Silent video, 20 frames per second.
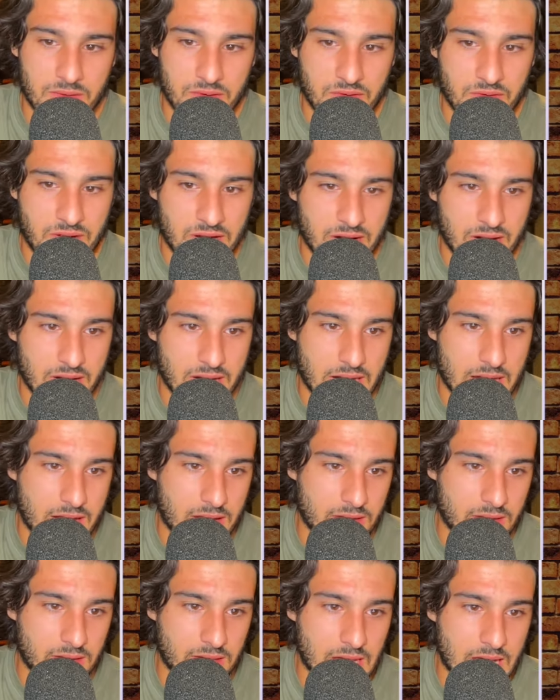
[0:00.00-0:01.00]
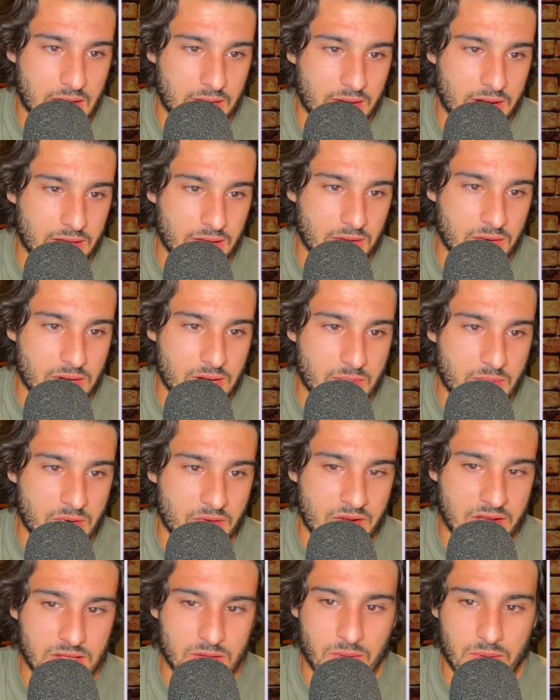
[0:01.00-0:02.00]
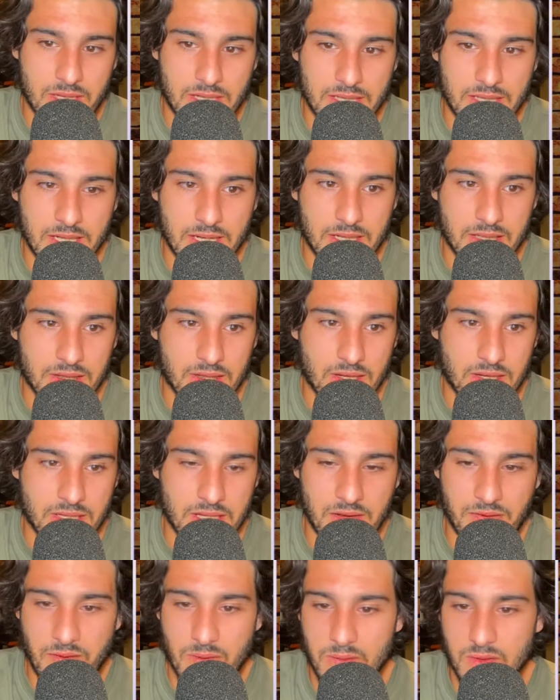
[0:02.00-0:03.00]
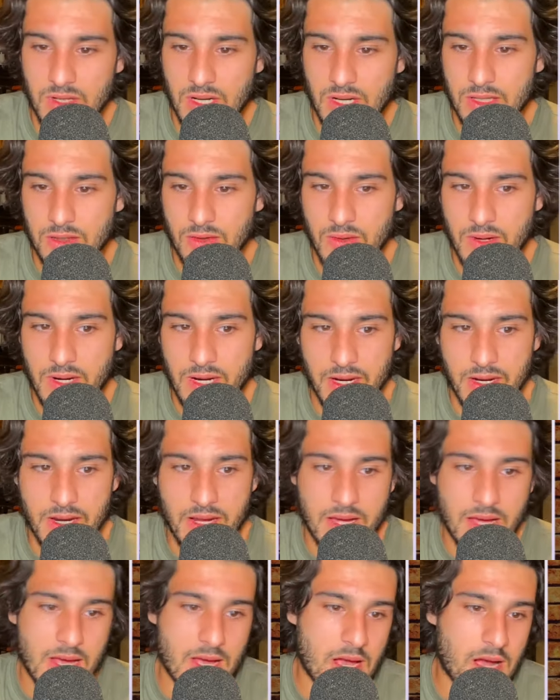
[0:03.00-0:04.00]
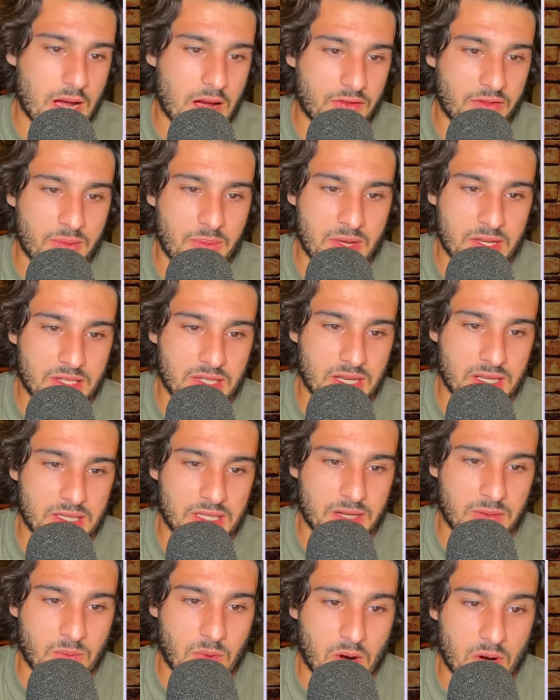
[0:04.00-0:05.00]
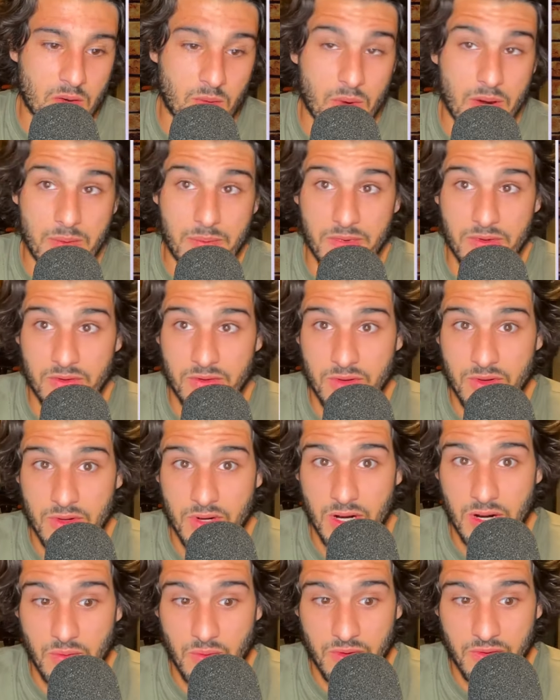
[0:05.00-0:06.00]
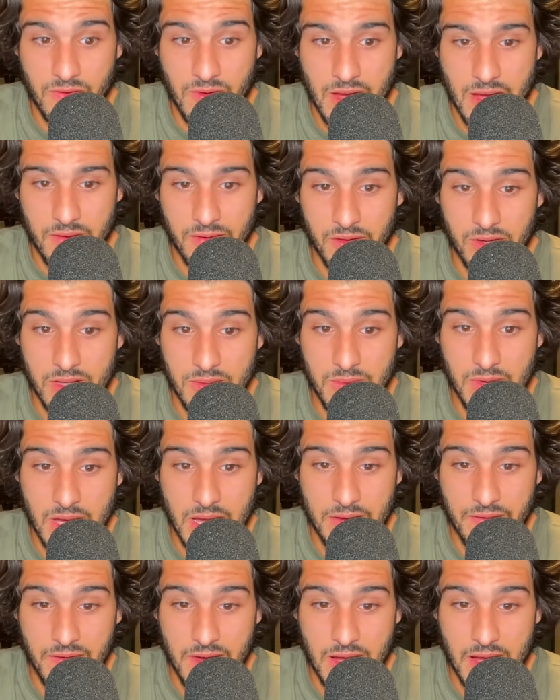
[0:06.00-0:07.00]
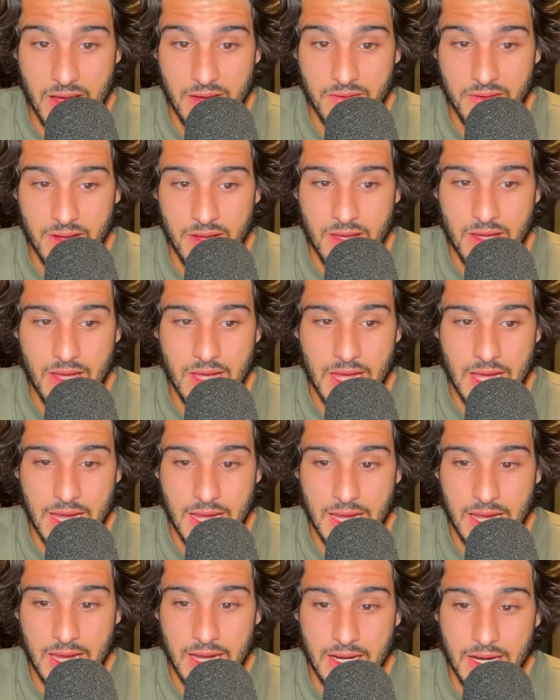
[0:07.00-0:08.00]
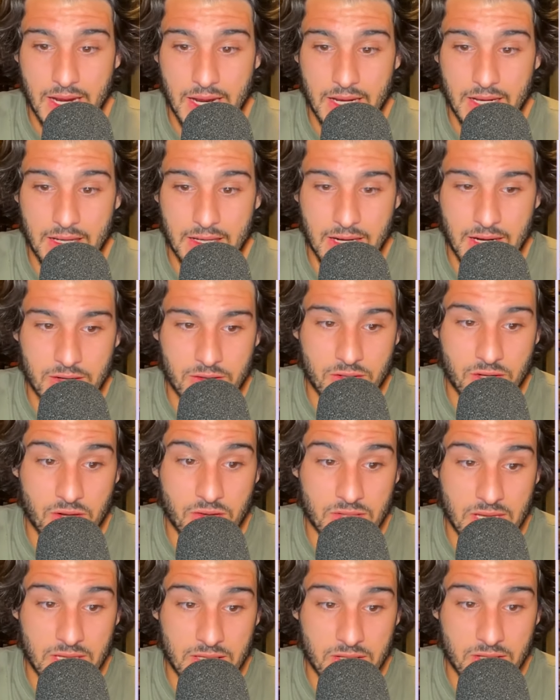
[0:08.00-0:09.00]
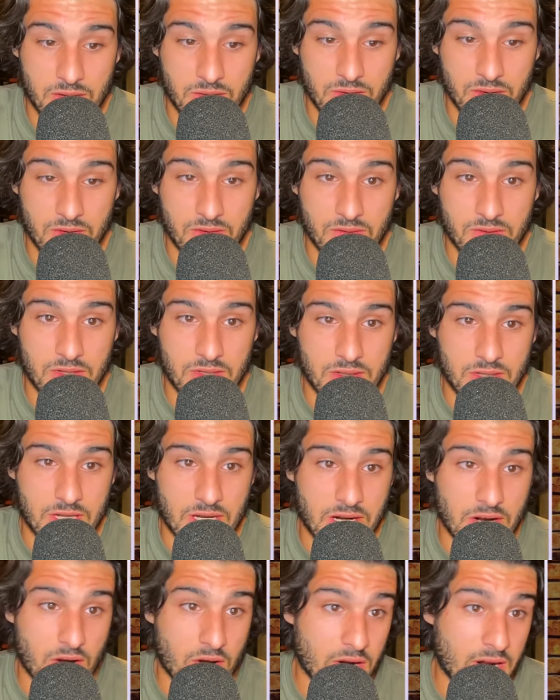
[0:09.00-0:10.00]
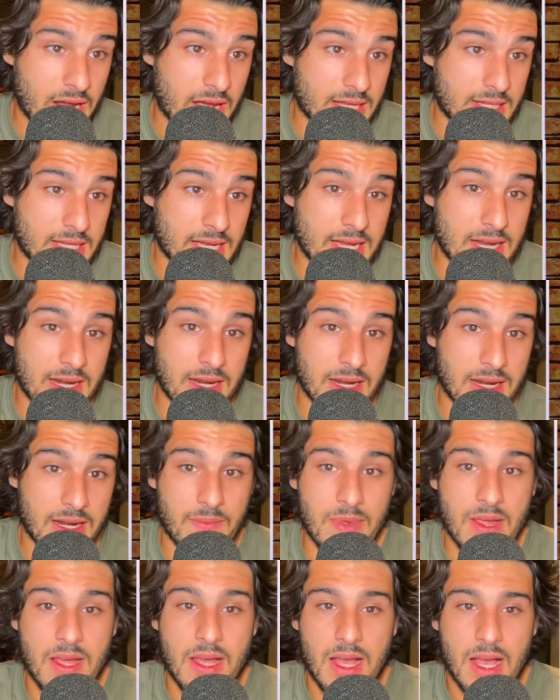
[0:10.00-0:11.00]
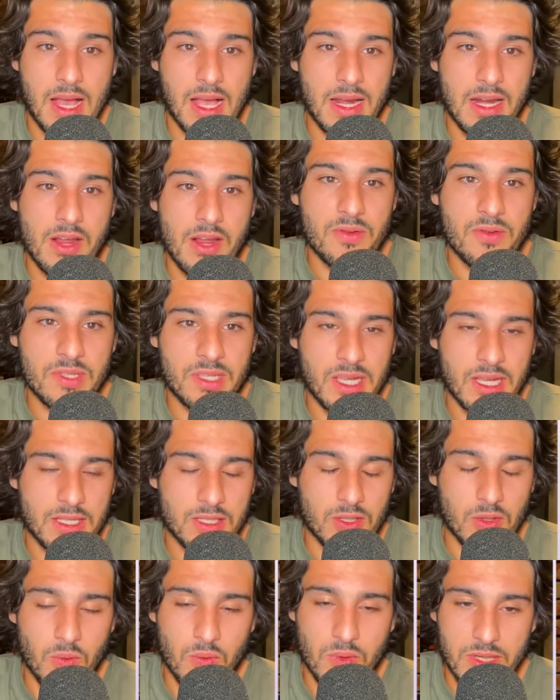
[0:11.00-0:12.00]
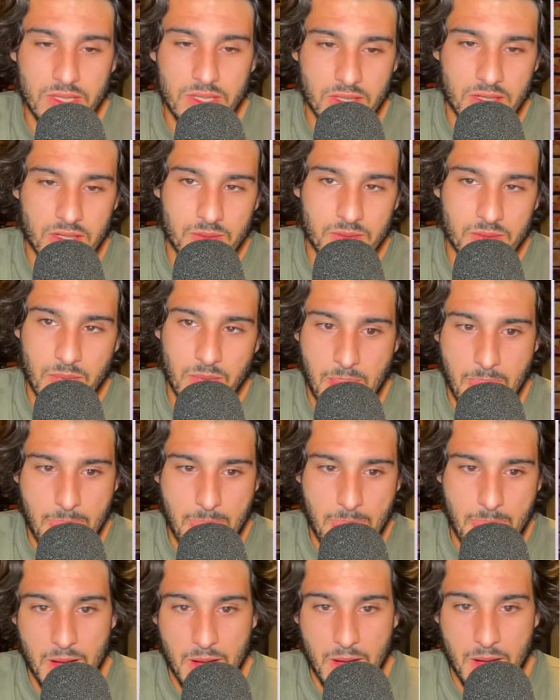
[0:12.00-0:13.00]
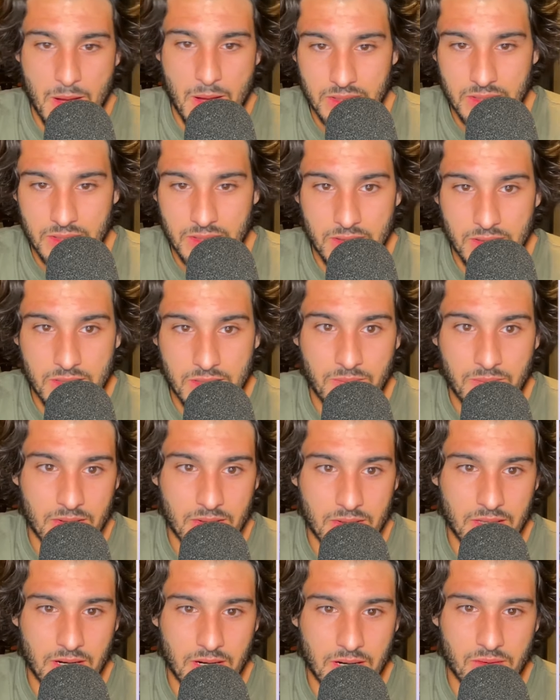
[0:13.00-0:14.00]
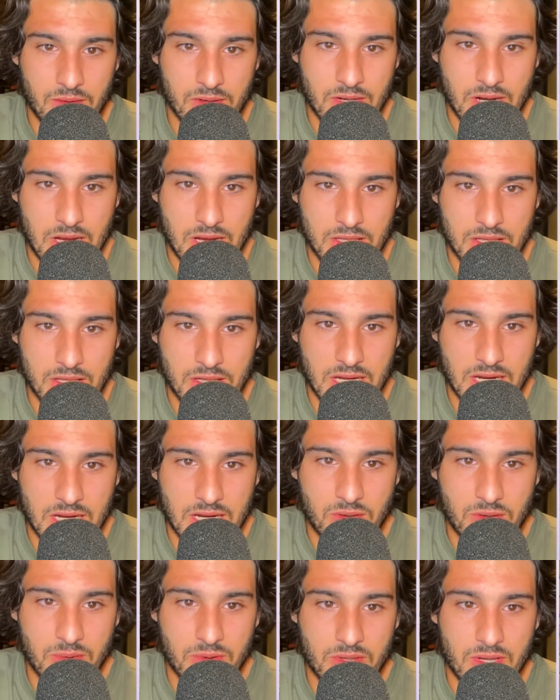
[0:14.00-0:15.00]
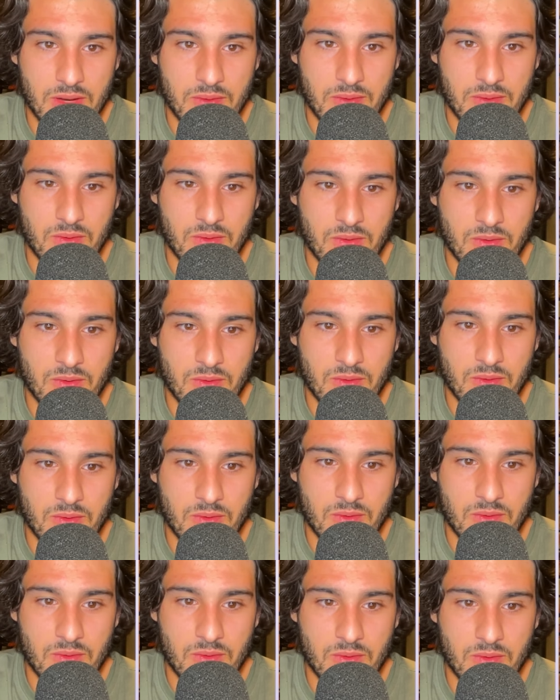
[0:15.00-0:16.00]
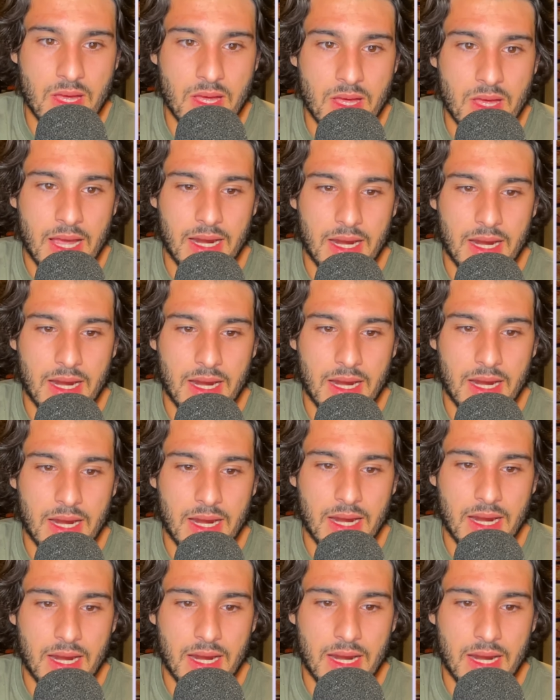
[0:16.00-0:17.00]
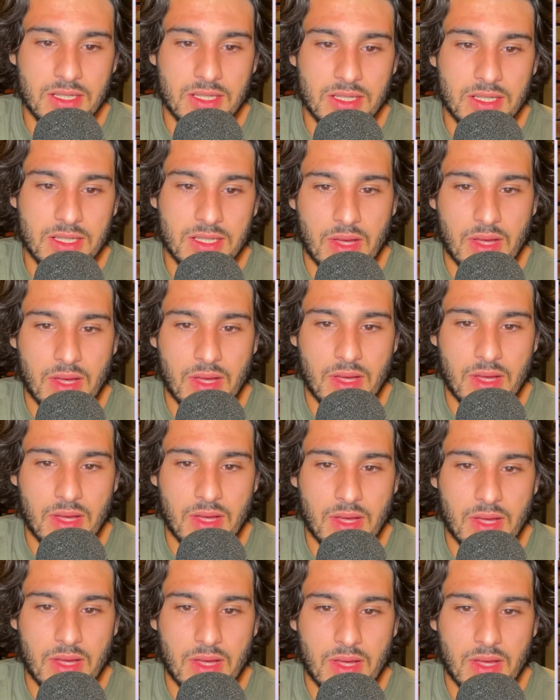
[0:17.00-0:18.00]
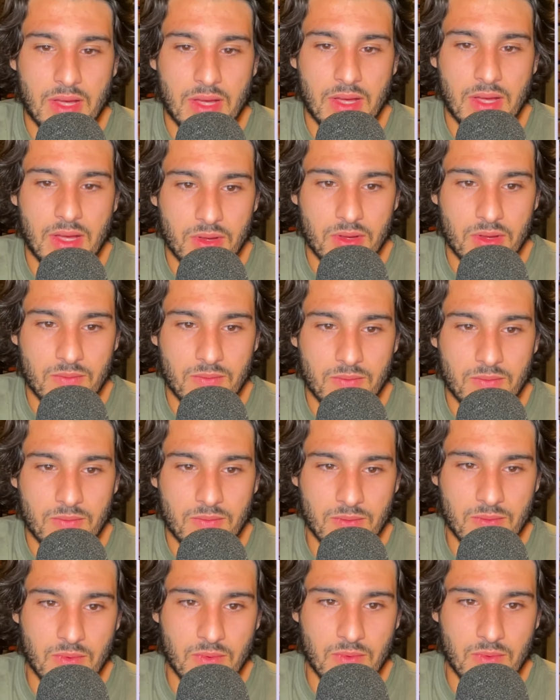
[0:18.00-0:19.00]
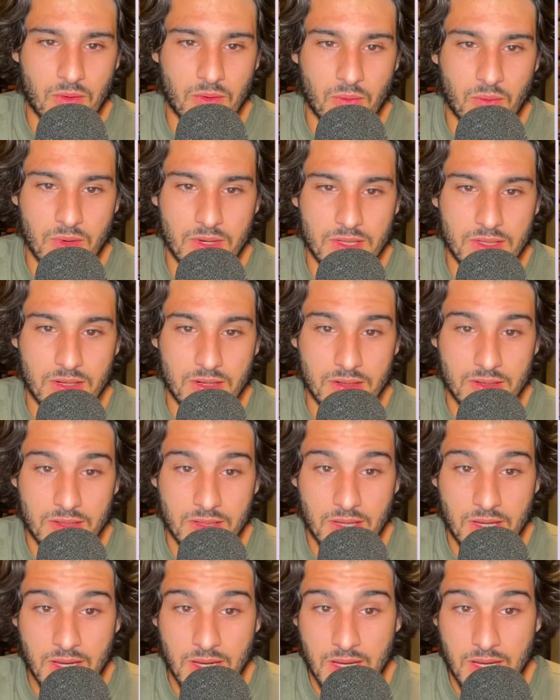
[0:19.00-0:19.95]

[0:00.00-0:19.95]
was figuring it out. Kyrie and Luka both had 26, 13 from Josh Green. Off the bench, you had Tim Hardaway Jr. with five, Kleber had five and Derrick Jones had two, and Jaden Hardy had ten. And I was against the Wizards, but my Wizards, but you know Luka Doncic had a triple double, and I just think you know yeah they outscored the, the Wizards,